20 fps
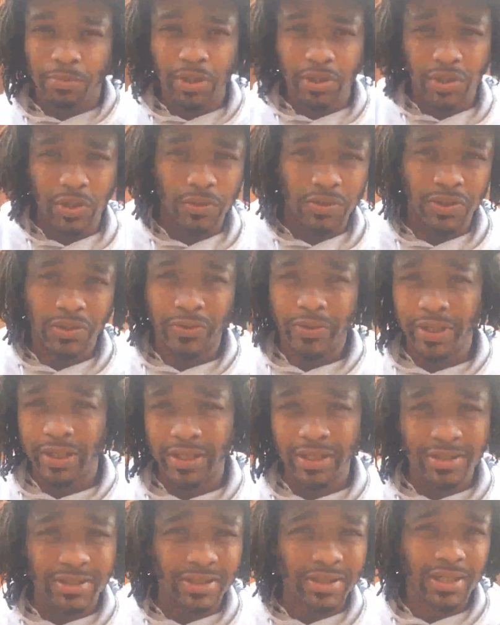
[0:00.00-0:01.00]
put those
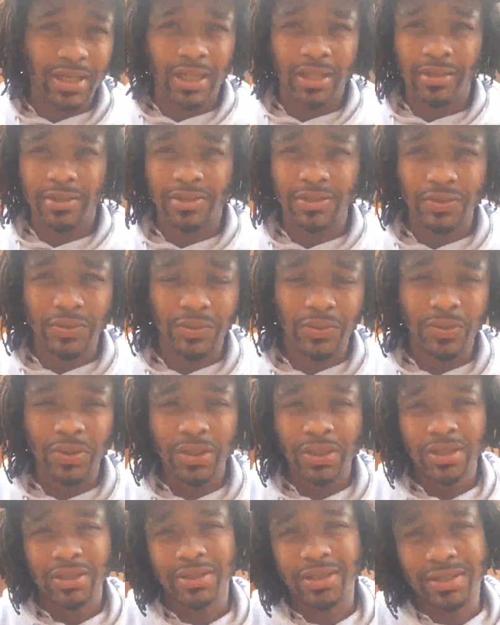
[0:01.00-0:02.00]
ingredients together to
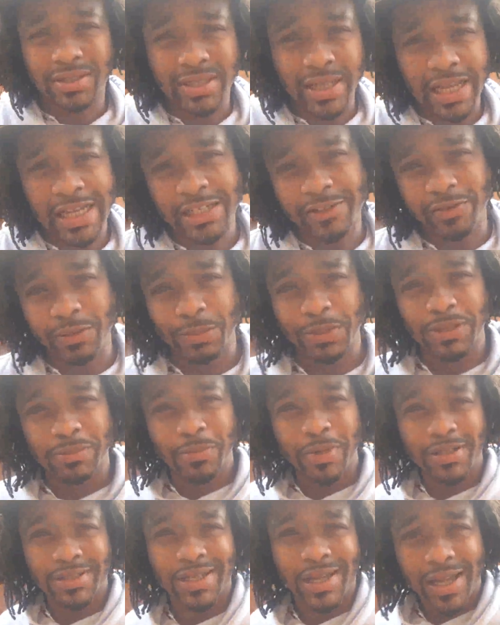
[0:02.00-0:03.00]
detach from as
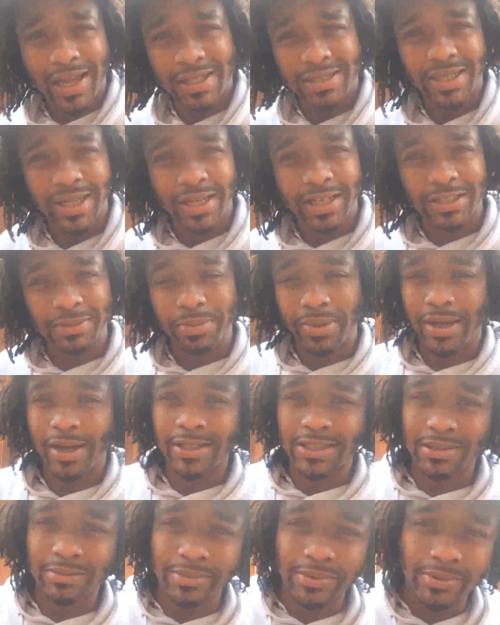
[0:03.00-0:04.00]
much hijack as
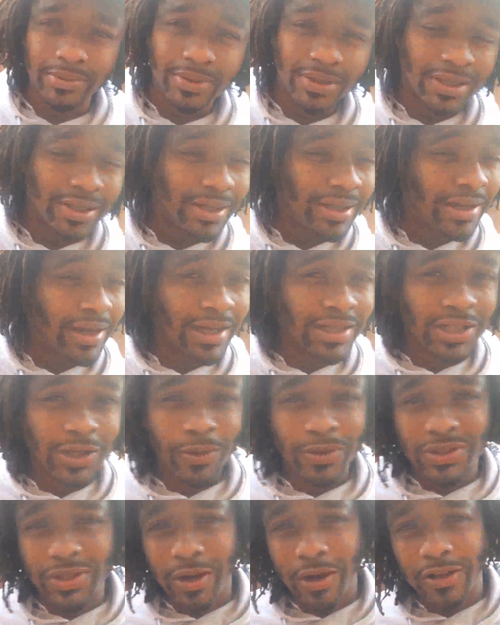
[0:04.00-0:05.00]
possible. I
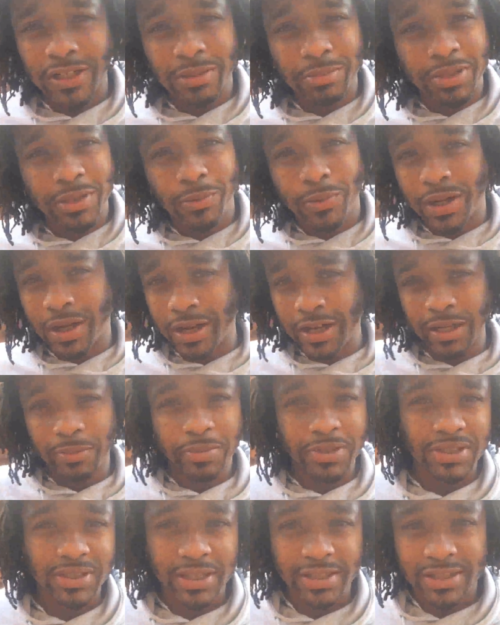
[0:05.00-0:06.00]
know it's hard to be
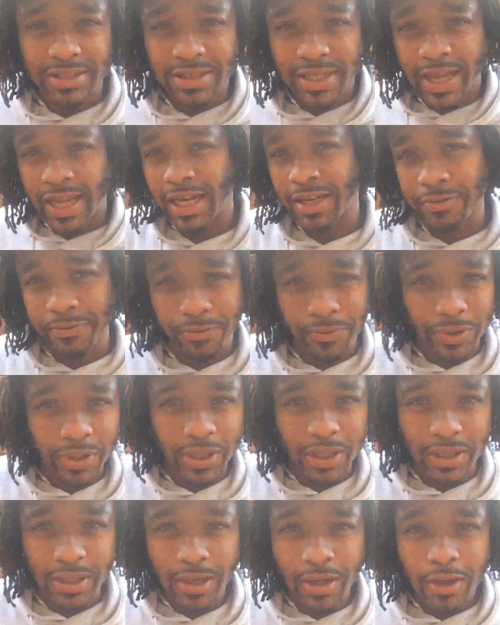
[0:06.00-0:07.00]
100% static
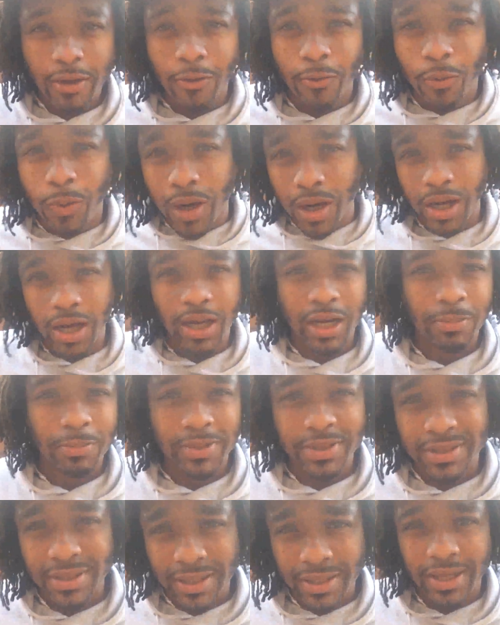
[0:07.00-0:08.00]
free, 100%
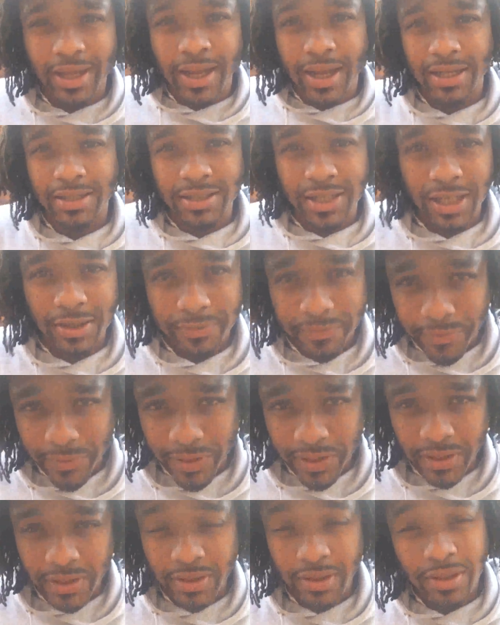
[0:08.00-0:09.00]
hijack
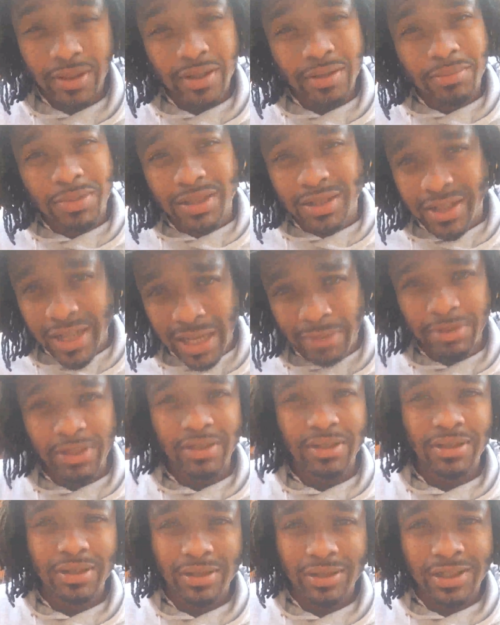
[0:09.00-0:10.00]
free, but damn
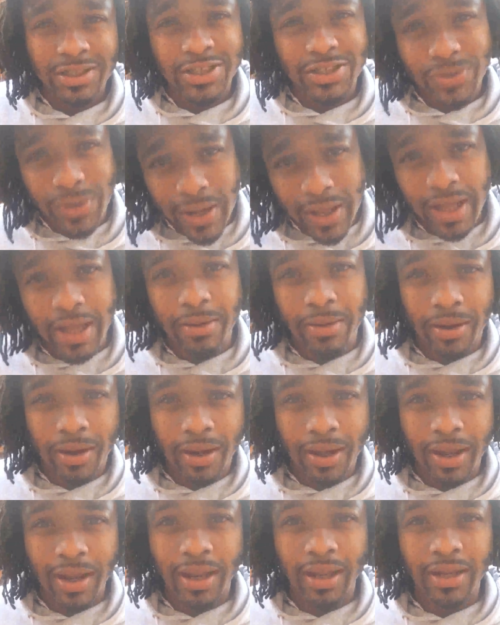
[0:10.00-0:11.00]
it, let's try,
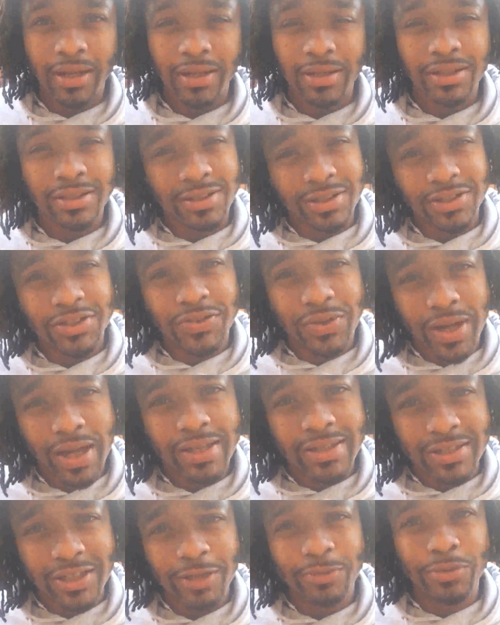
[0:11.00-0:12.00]
all right? Let's just
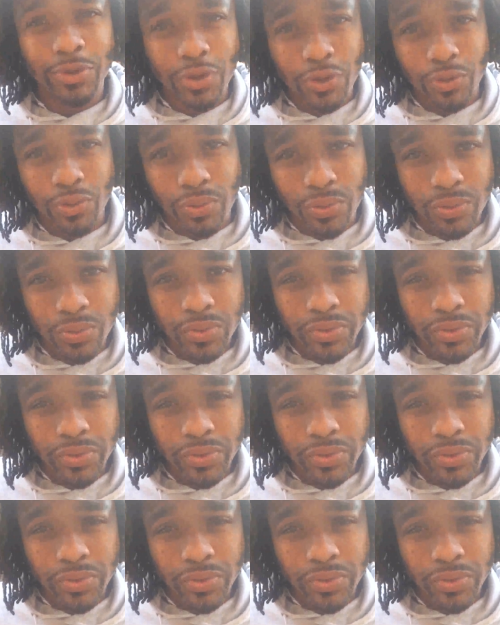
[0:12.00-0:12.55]
try something new.